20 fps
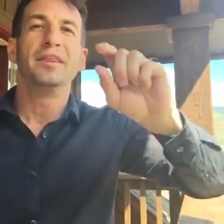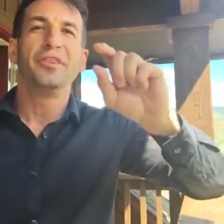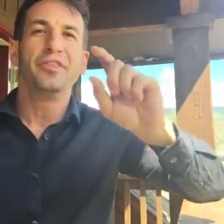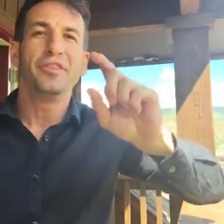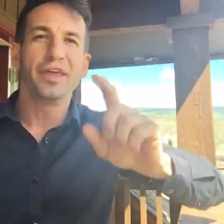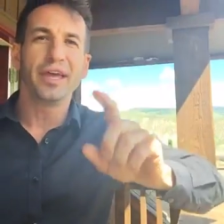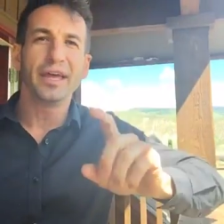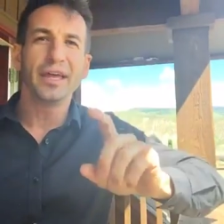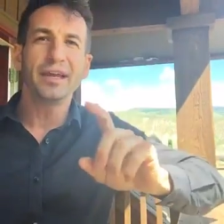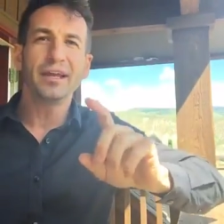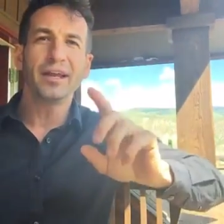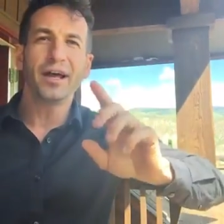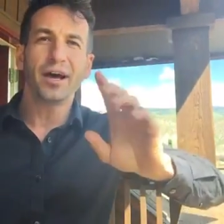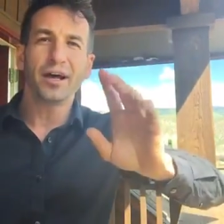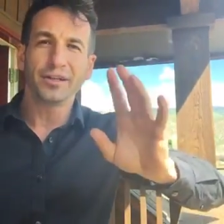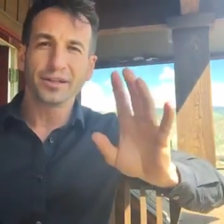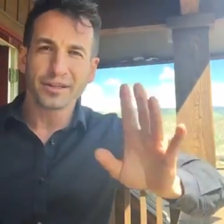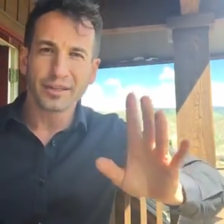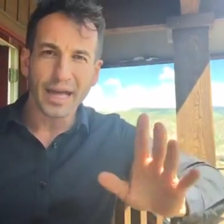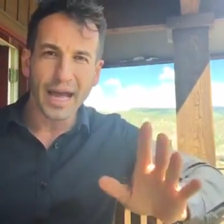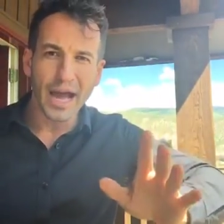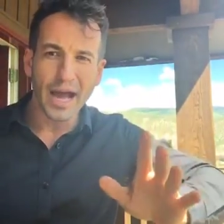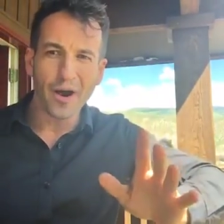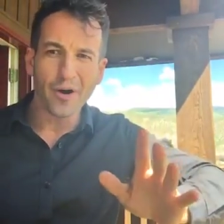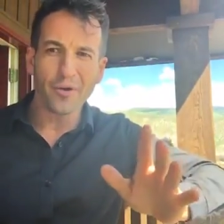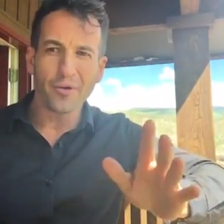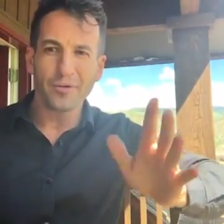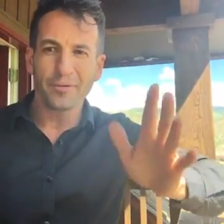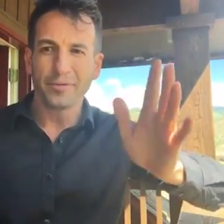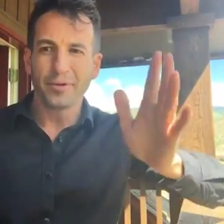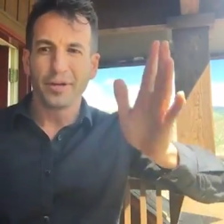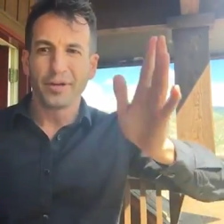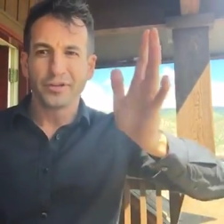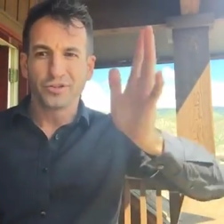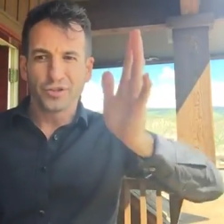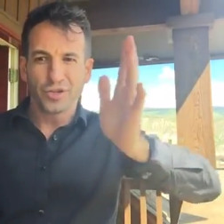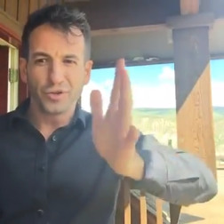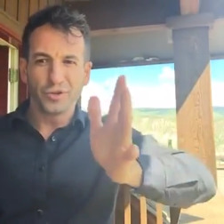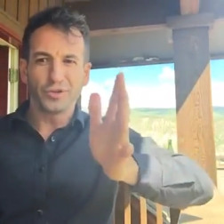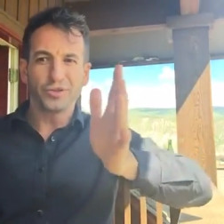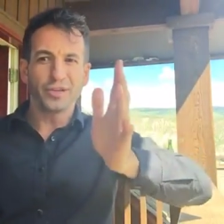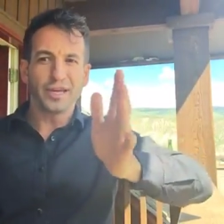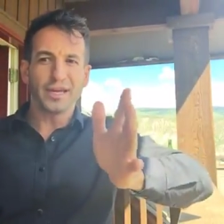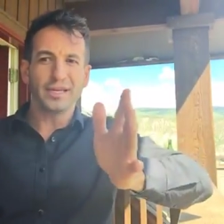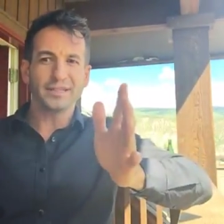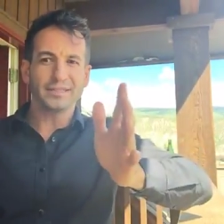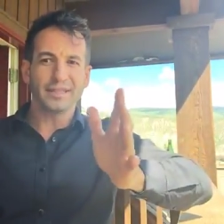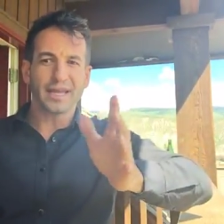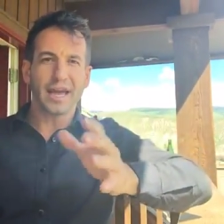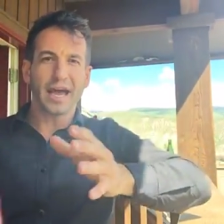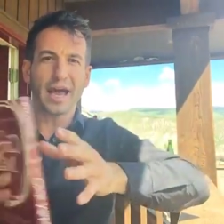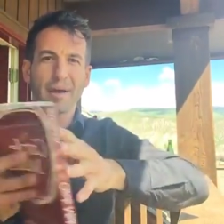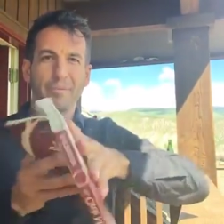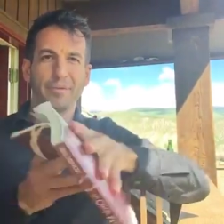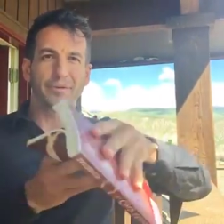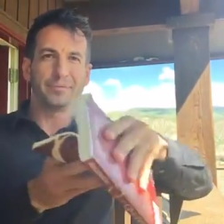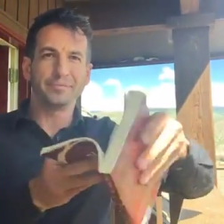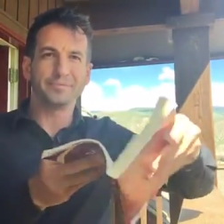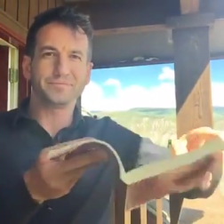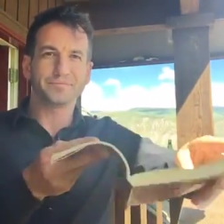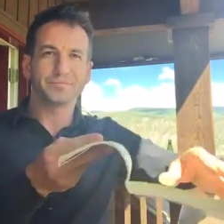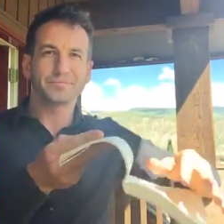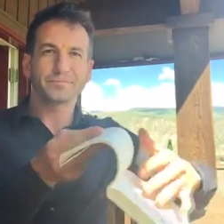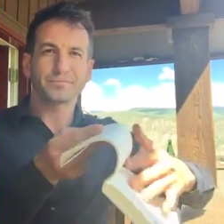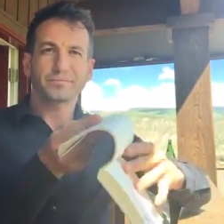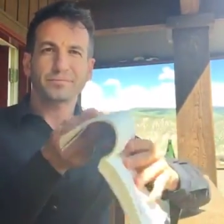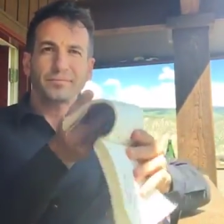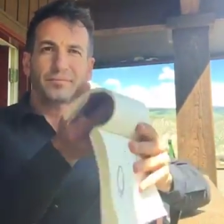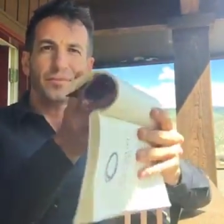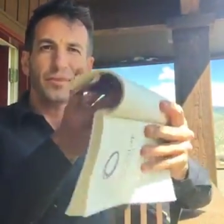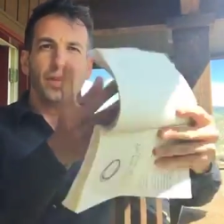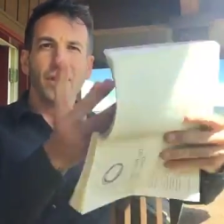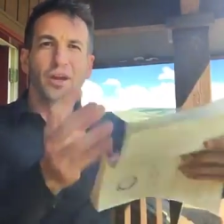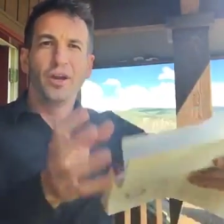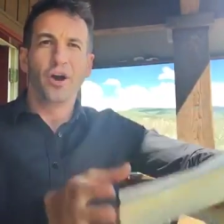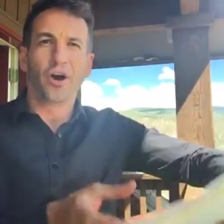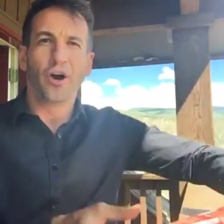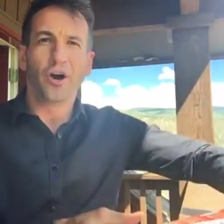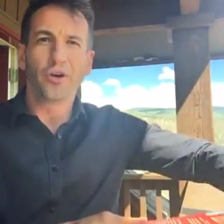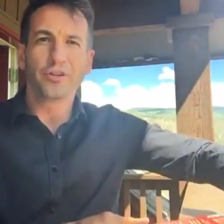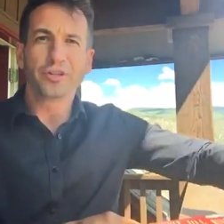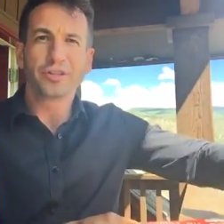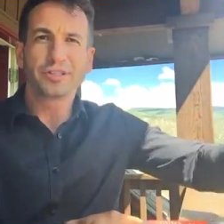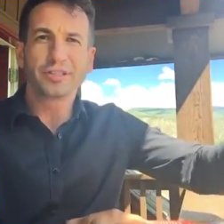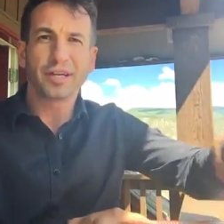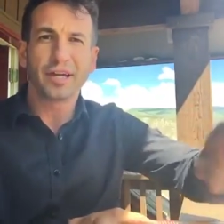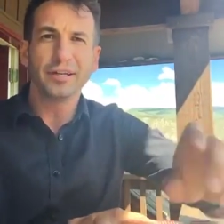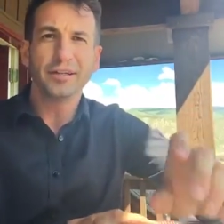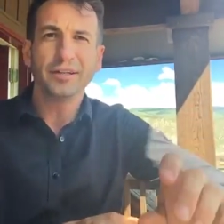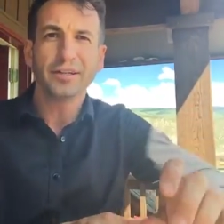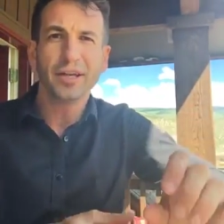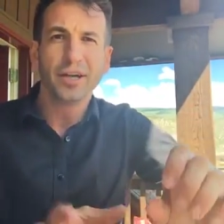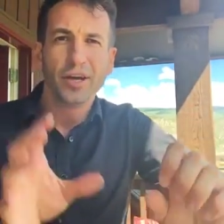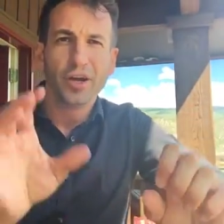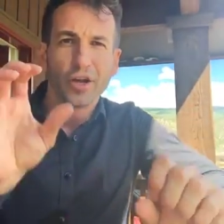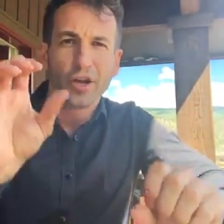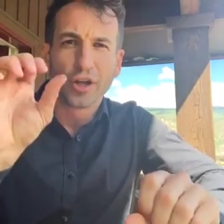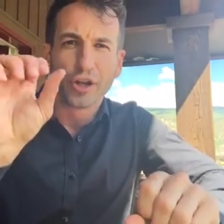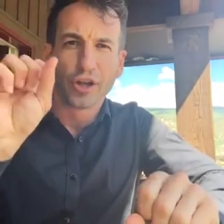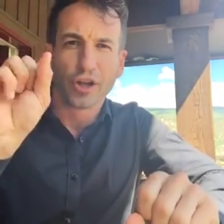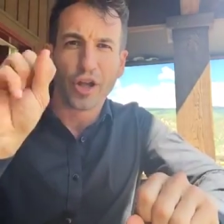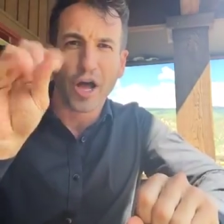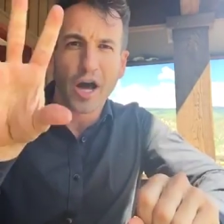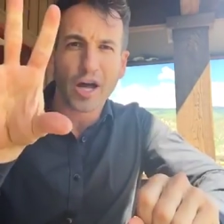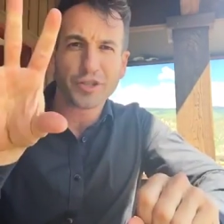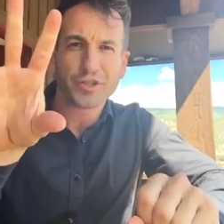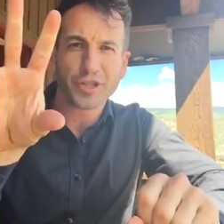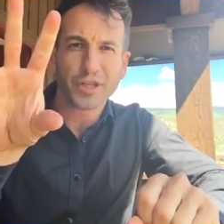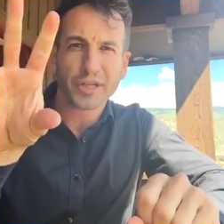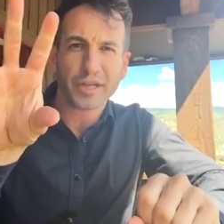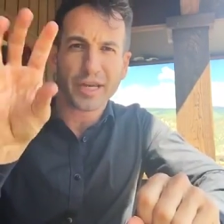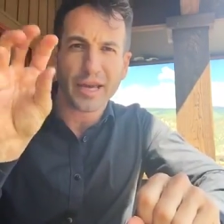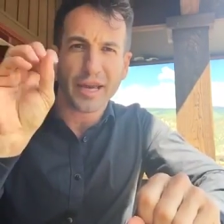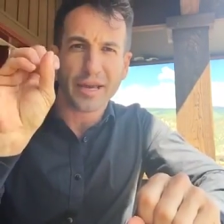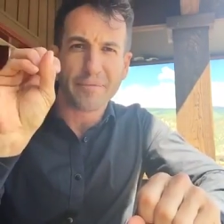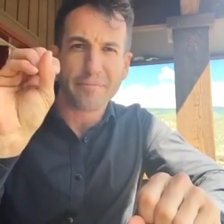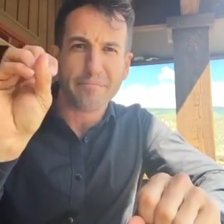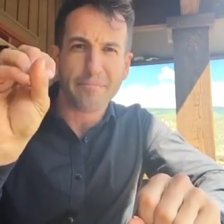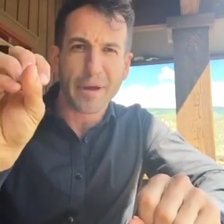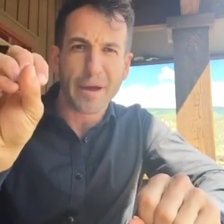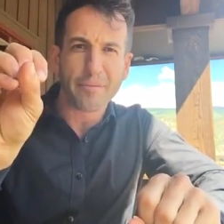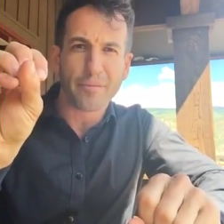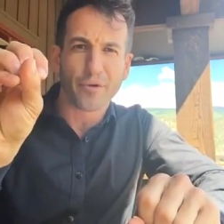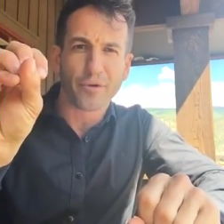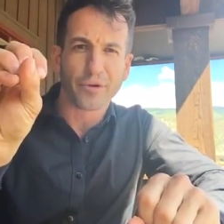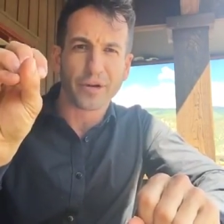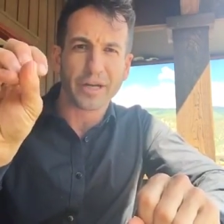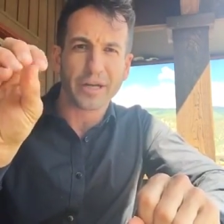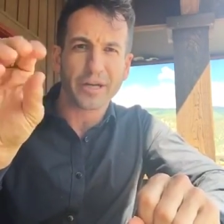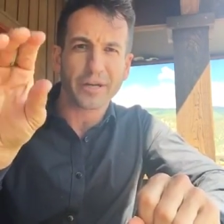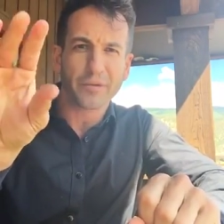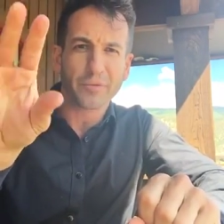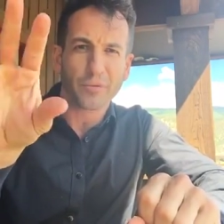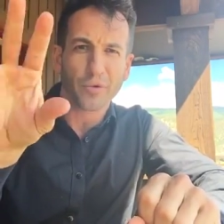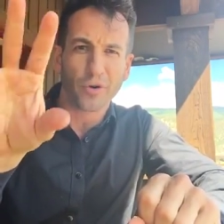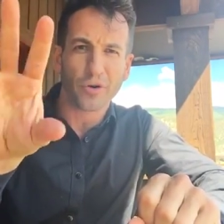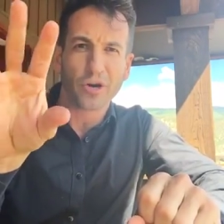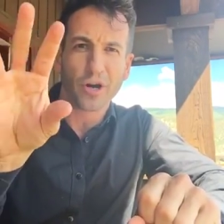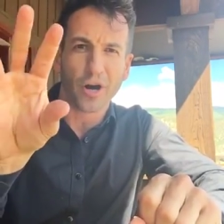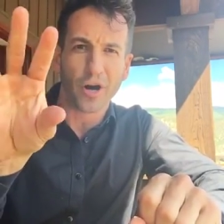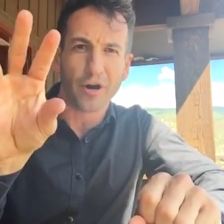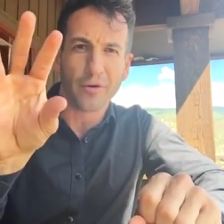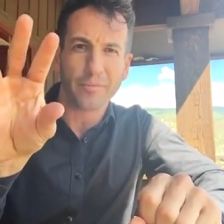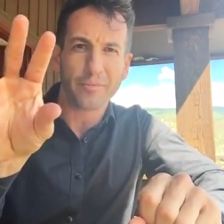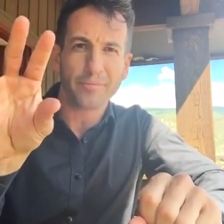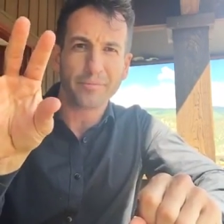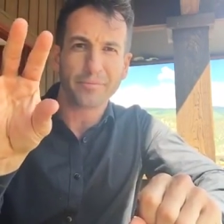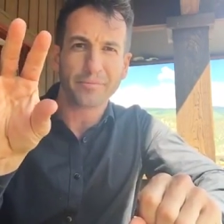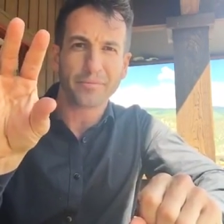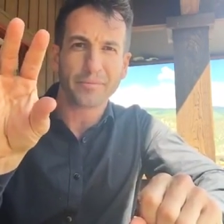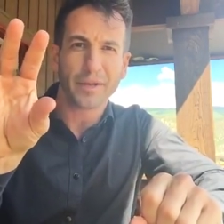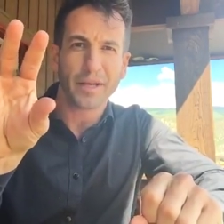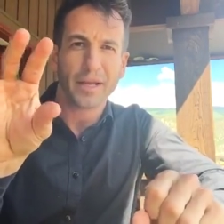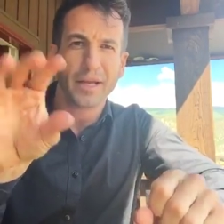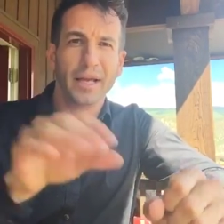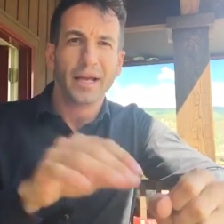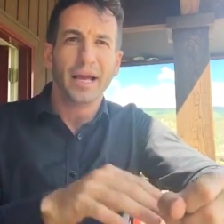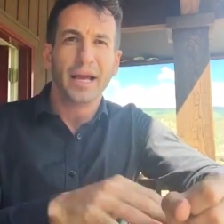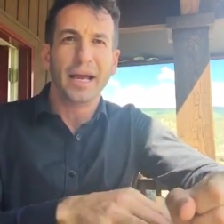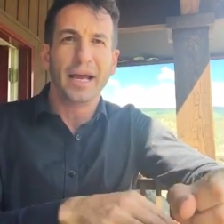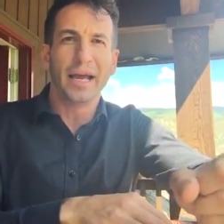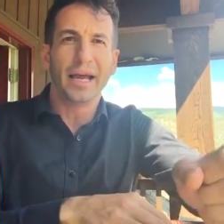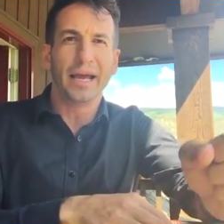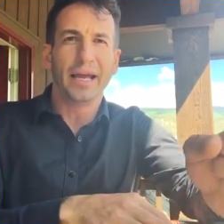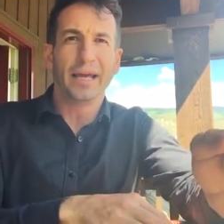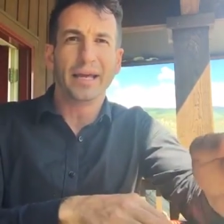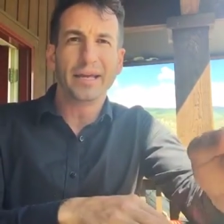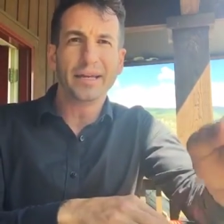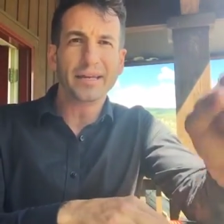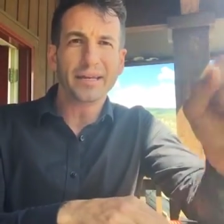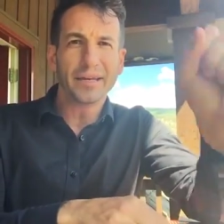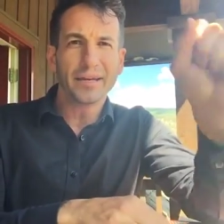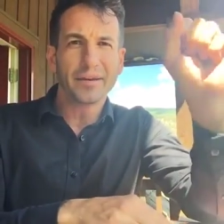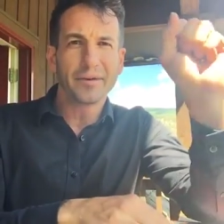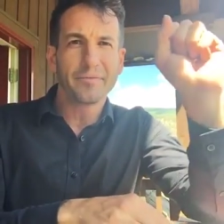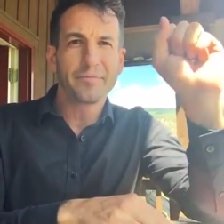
Then allow two things to happen. All of a sudden, logic and memory will come and